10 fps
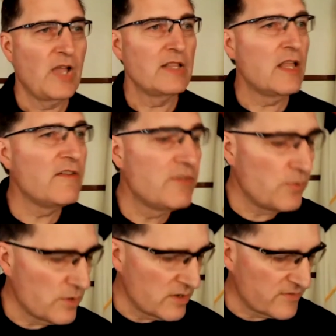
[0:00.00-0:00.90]
I love the
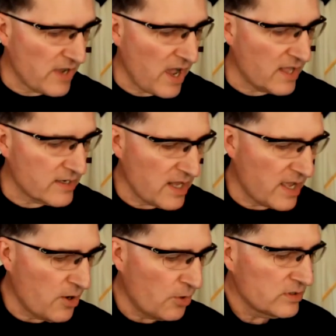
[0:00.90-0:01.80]
word of God and
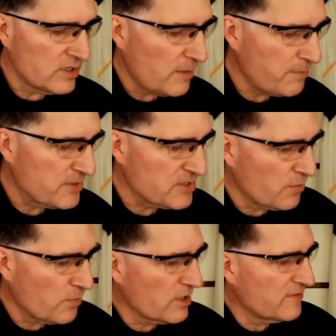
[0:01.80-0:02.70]
I hold it up as the
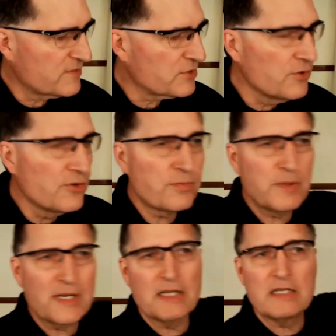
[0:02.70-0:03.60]
word of truth,
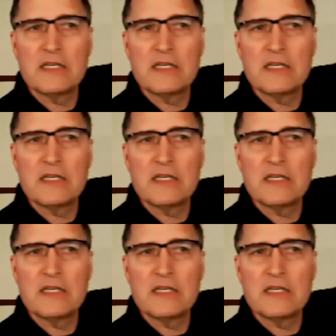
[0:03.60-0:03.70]
but I,